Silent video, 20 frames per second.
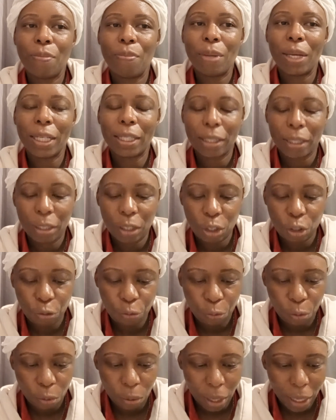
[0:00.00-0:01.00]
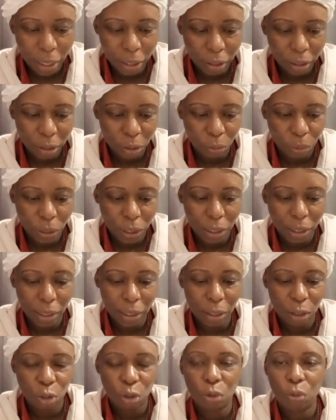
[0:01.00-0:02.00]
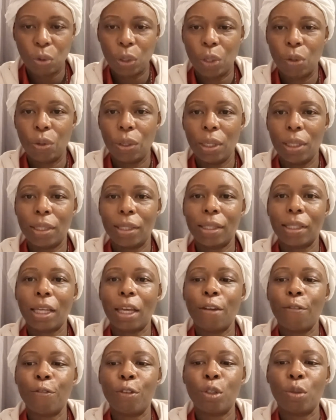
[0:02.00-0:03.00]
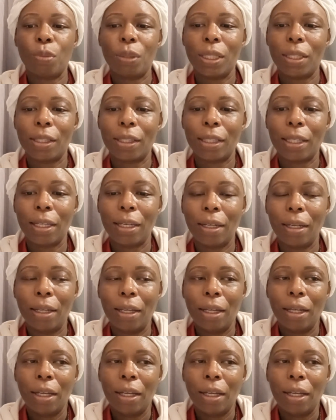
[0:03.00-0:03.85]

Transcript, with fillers: message for us, which is to, it's safe to be seen.